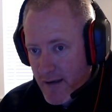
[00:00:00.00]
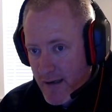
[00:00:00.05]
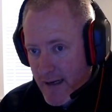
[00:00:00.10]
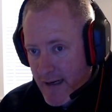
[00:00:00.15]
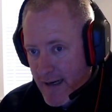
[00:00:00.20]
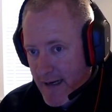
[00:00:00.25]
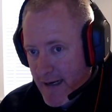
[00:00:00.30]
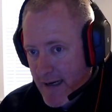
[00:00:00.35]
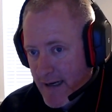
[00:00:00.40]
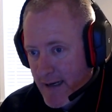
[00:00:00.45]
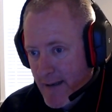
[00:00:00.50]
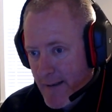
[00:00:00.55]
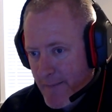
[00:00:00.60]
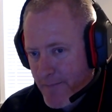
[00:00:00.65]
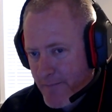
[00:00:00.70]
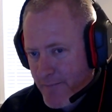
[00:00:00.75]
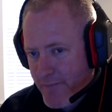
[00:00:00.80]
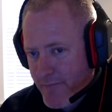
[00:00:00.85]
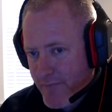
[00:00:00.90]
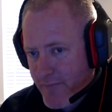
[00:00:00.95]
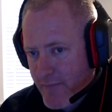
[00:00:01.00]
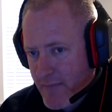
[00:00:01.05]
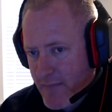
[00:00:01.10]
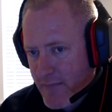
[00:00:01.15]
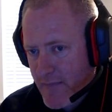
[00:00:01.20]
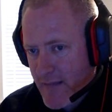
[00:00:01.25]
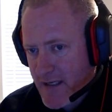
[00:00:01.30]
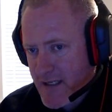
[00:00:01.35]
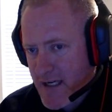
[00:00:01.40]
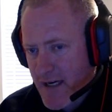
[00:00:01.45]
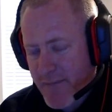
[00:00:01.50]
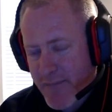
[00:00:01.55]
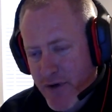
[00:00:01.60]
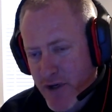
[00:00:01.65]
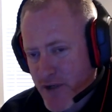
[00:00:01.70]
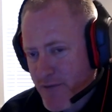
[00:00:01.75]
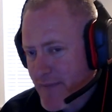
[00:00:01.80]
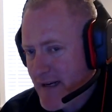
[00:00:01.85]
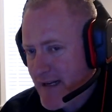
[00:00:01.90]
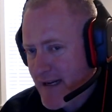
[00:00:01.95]
It's going to
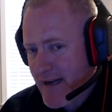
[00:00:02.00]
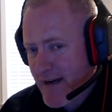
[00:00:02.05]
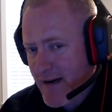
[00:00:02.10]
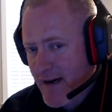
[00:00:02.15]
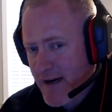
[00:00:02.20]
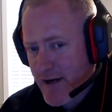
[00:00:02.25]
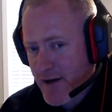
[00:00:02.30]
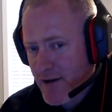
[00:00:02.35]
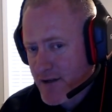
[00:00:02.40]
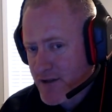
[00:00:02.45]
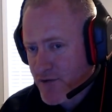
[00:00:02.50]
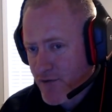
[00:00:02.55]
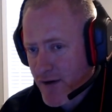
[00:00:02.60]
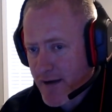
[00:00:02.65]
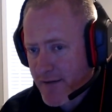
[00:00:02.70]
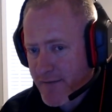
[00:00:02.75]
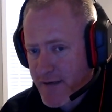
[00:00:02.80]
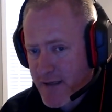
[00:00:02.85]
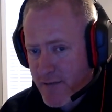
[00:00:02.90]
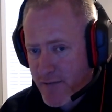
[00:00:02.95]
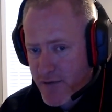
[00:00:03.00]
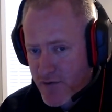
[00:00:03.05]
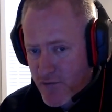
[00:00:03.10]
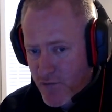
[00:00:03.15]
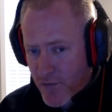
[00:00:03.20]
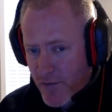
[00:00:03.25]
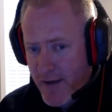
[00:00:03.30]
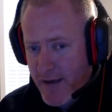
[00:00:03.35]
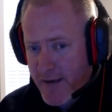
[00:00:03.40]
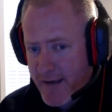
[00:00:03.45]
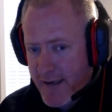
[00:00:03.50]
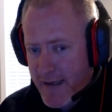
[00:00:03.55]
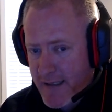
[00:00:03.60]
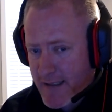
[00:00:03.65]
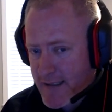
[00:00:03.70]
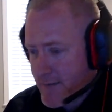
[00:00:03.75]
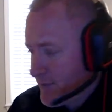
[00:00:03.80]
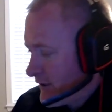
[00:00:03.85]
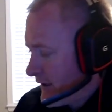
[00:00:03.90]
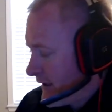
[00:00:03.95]
push me to get an Oculus Rift. It was really neat
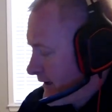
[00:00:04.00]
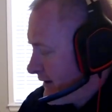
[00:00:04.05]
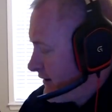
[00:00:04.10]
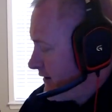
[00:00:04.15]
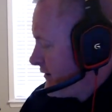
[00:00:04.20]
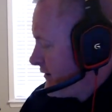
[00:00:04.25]
to play.